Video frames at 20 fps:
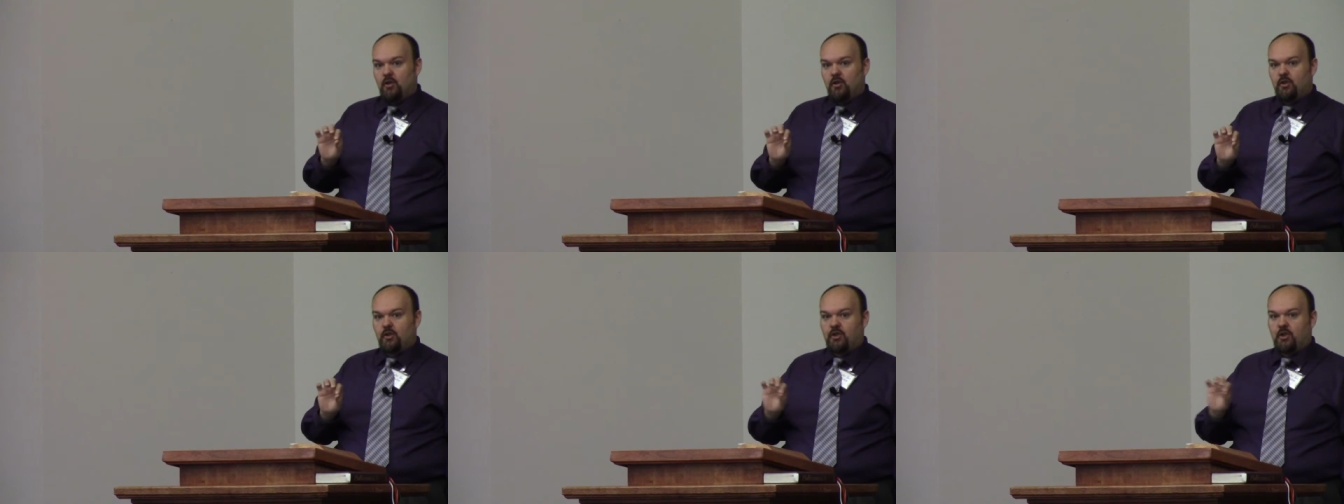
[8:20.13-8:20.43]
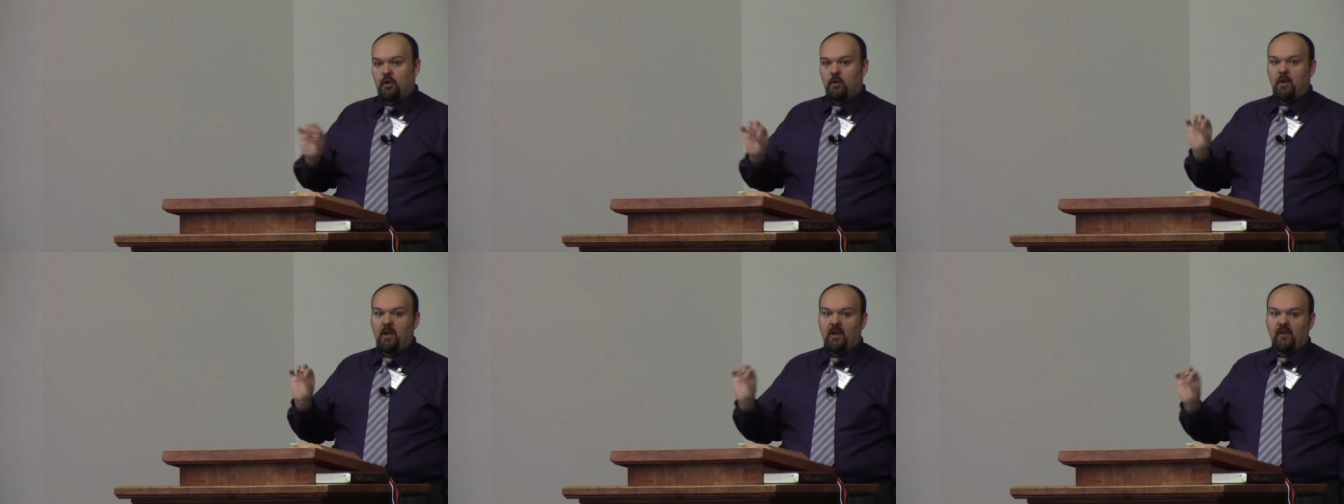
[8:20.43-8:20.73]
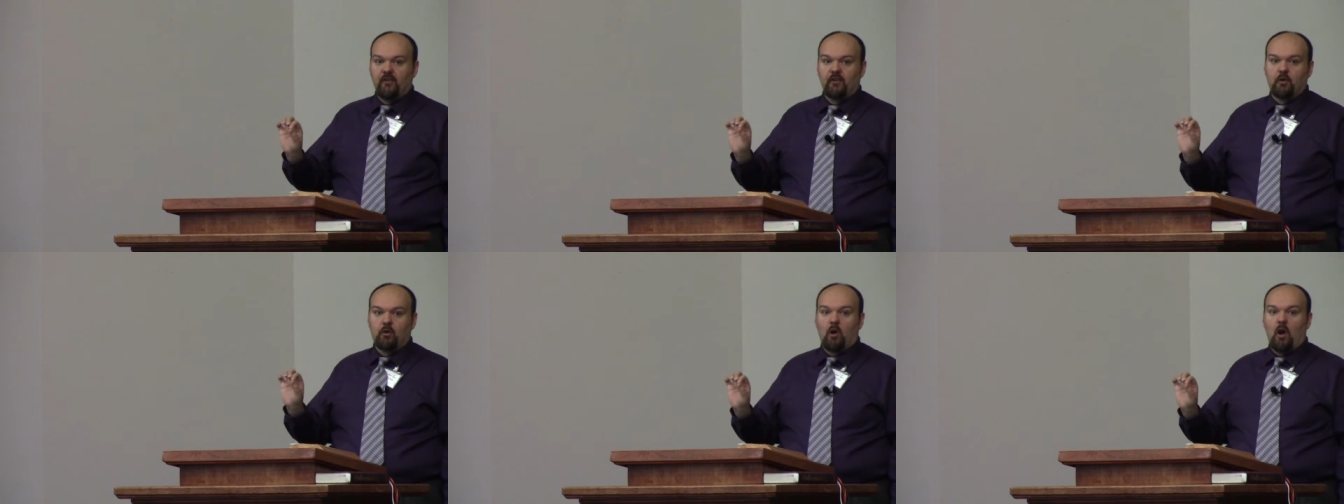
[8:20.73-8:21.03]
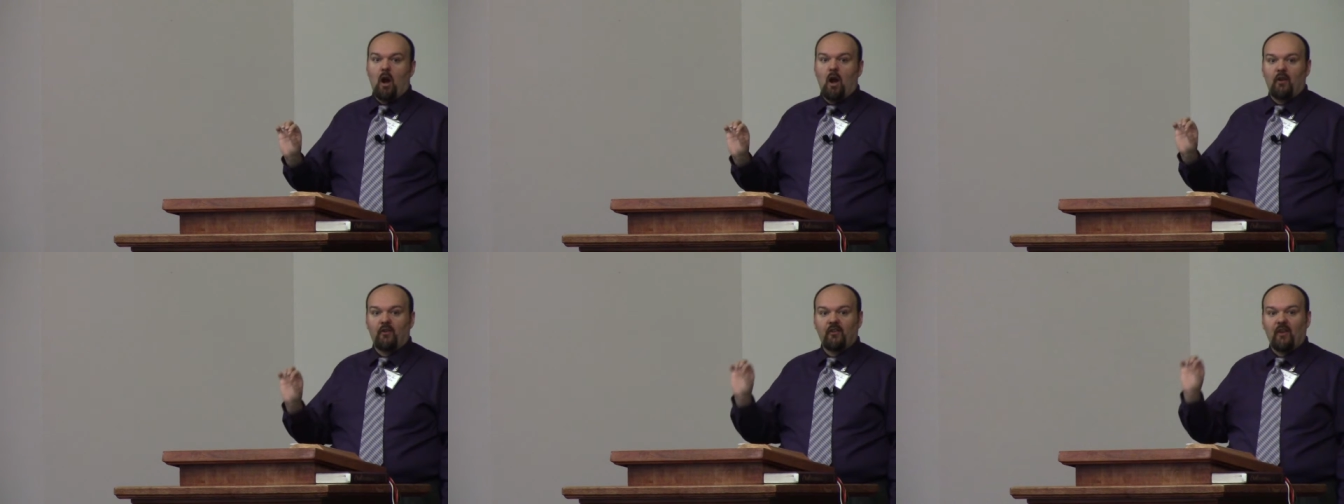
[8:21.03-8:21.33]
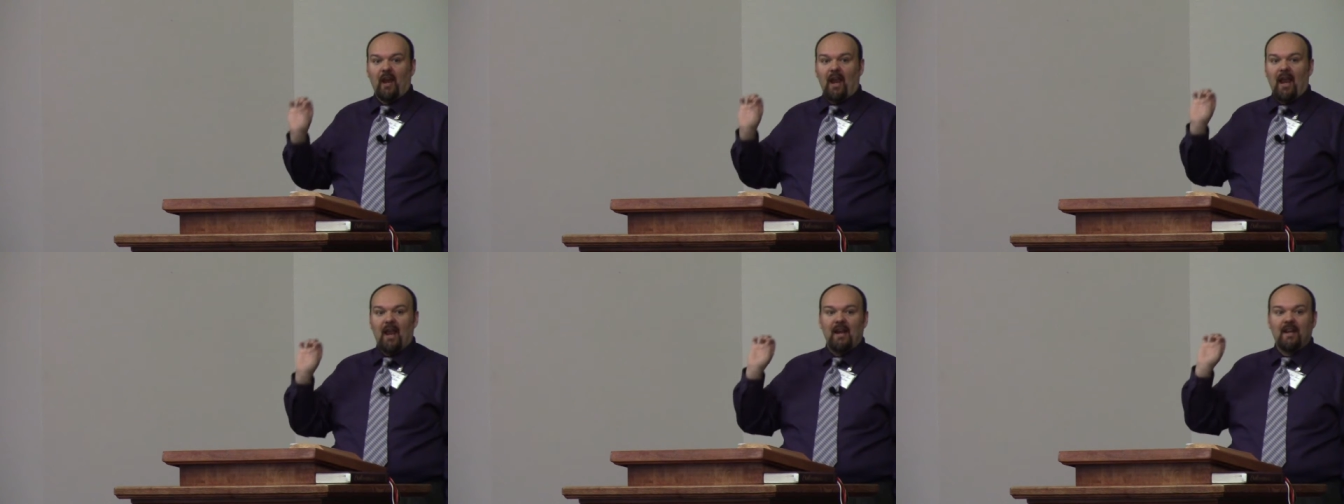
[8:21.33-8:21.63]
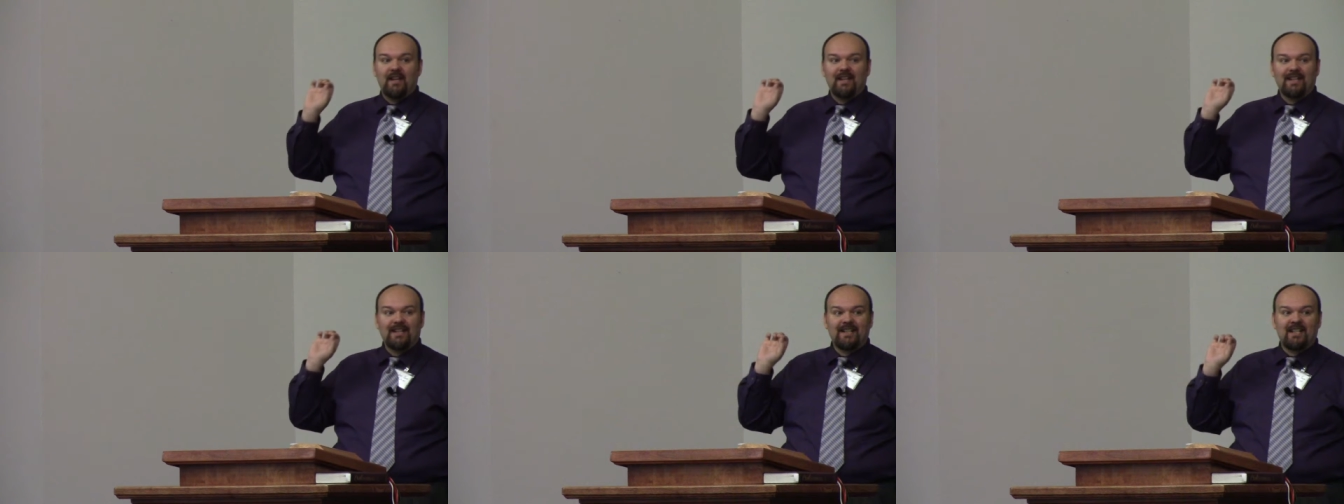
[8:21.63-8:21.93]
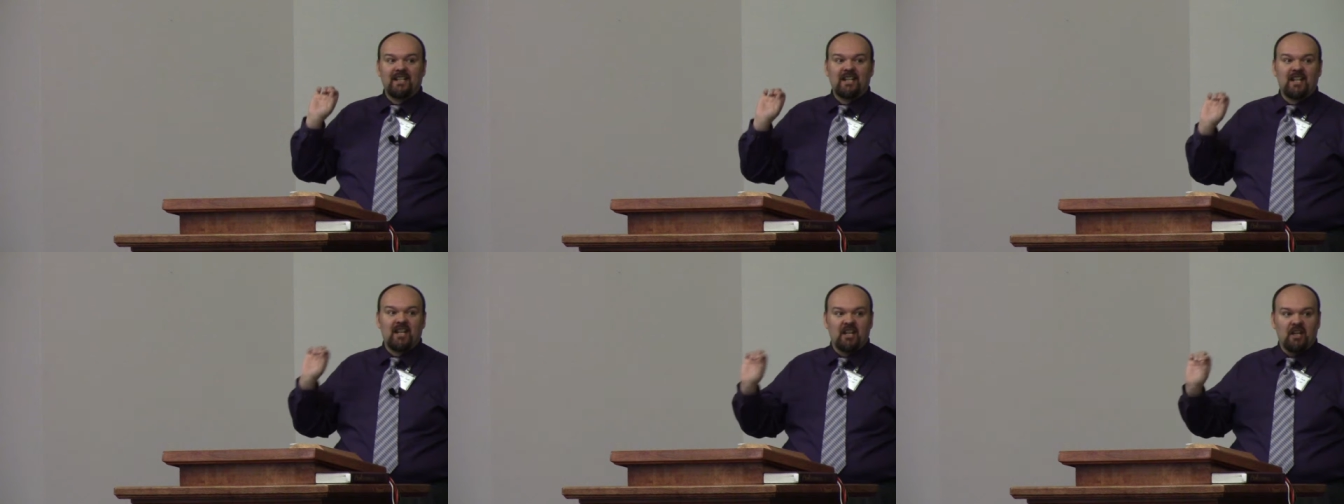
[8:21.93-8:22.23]
to his cross and
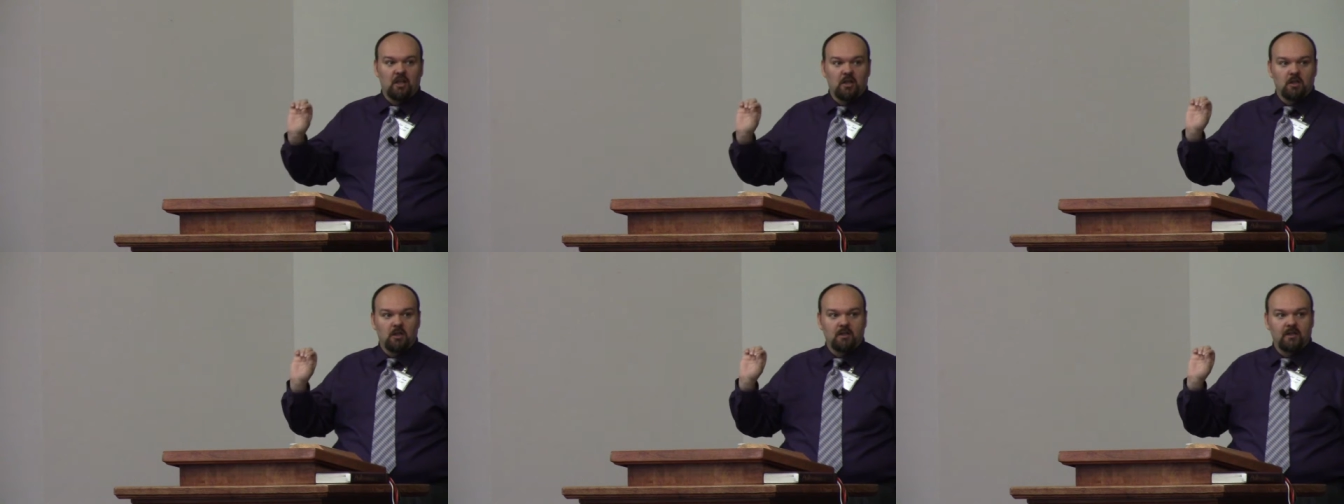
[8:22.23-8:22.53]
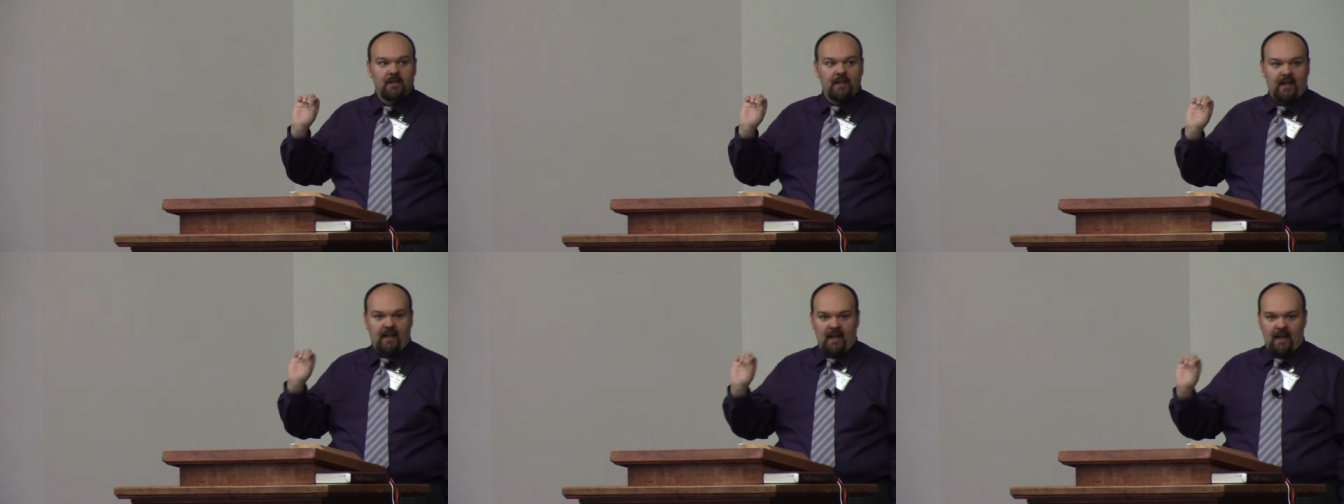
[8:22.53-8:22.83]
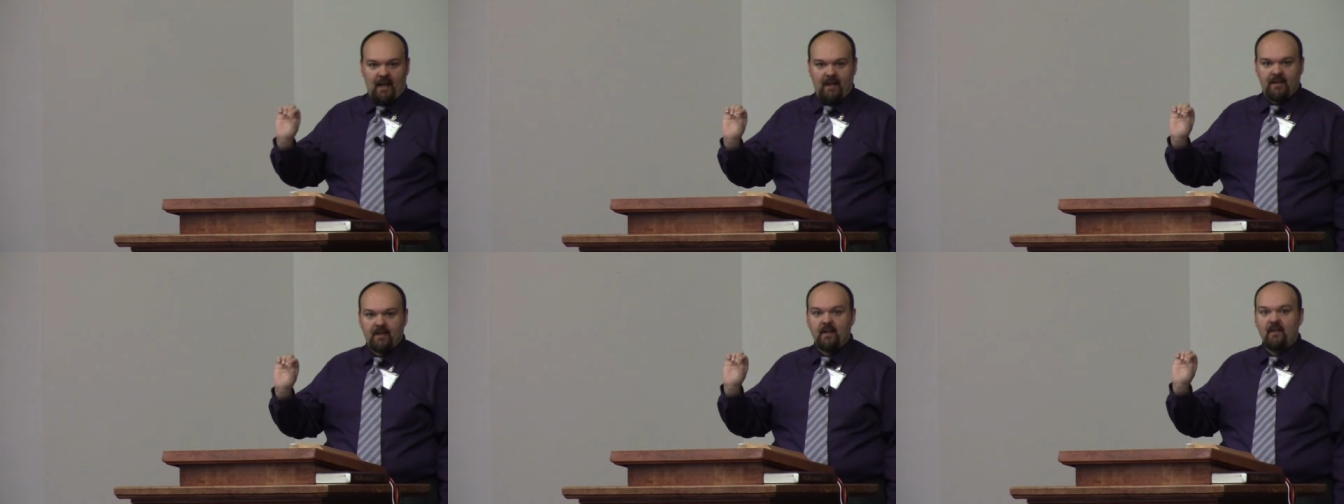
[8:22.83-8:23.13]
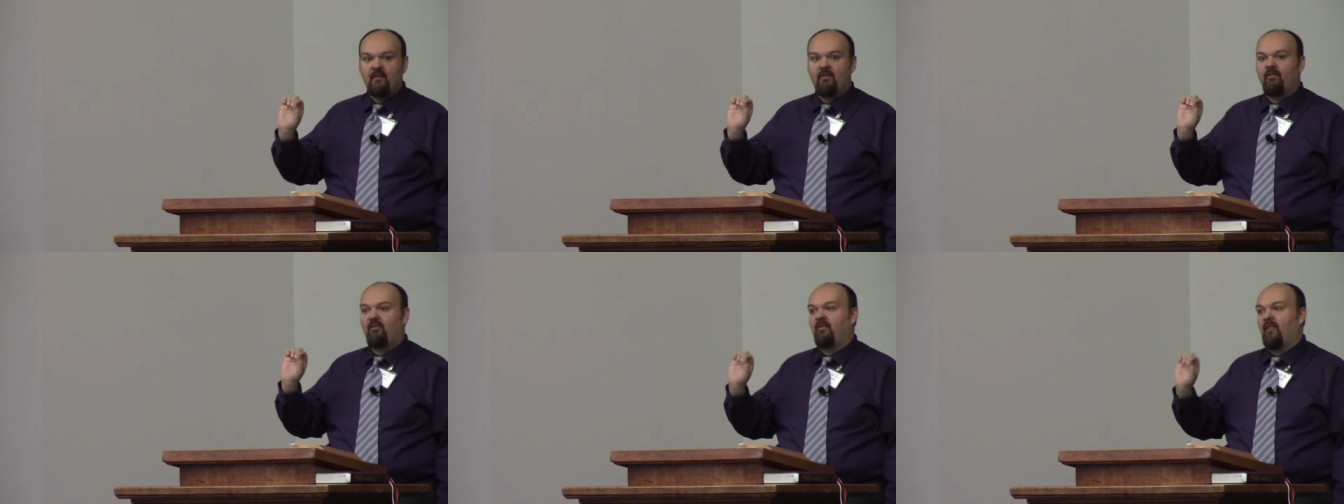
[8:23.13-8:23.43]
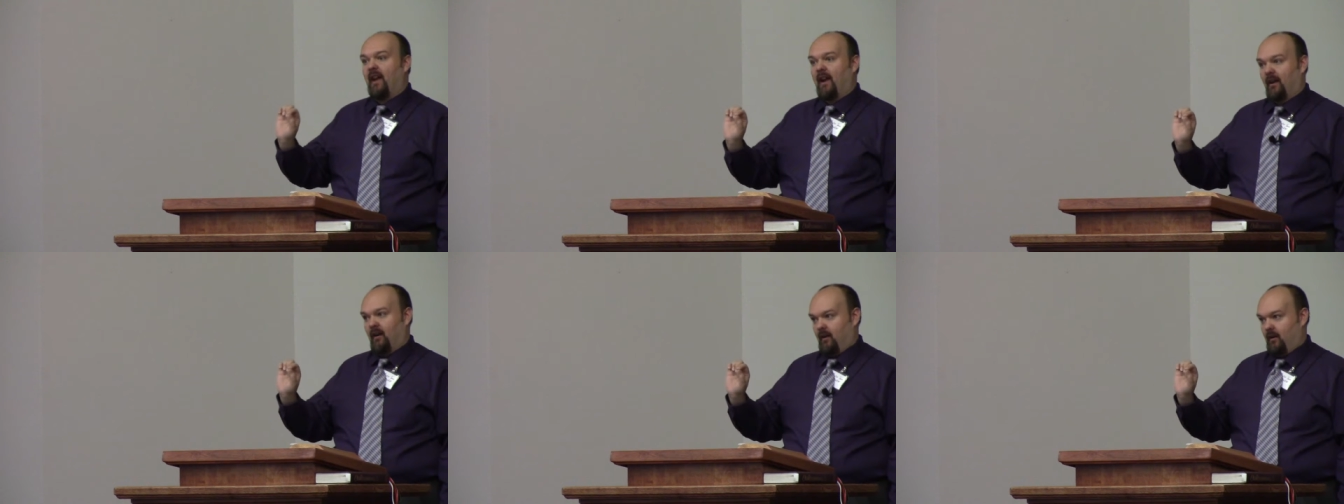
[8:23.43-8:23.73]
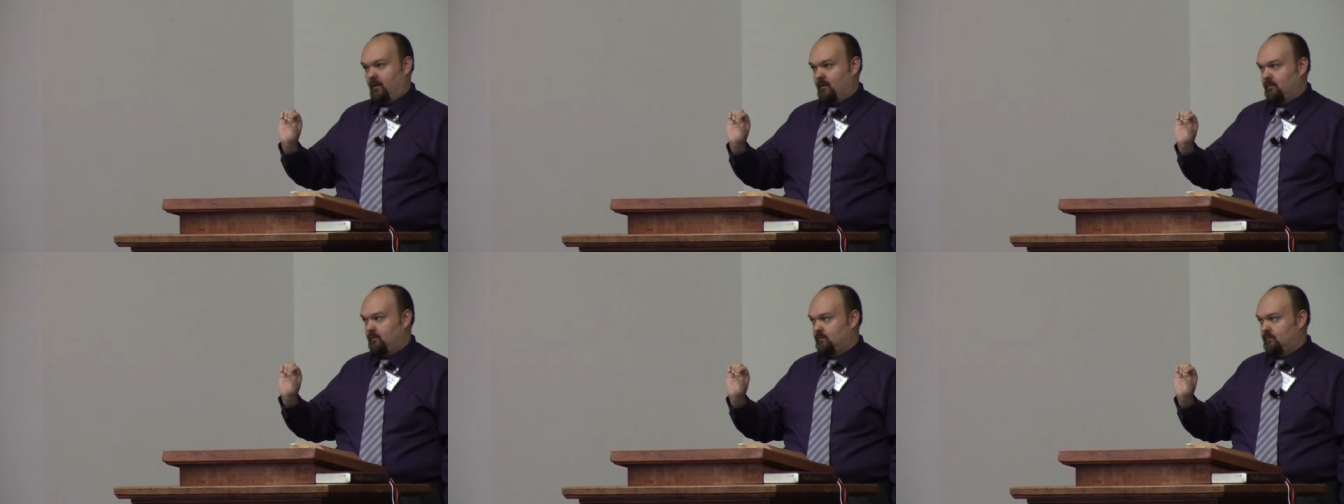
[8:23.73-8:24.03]
killed it there.